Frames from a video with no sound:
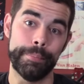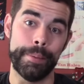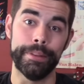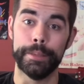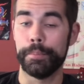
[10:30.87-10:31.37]

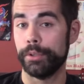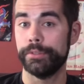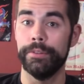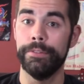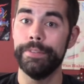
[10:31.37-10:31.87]
maybe like
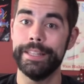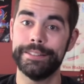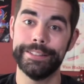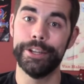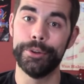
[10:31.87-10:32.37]
Merciful Fate's
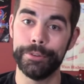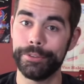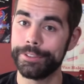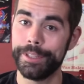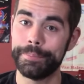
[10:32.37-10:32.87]
The Oath
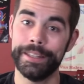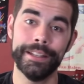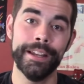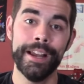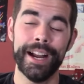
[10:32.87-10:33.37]
or something.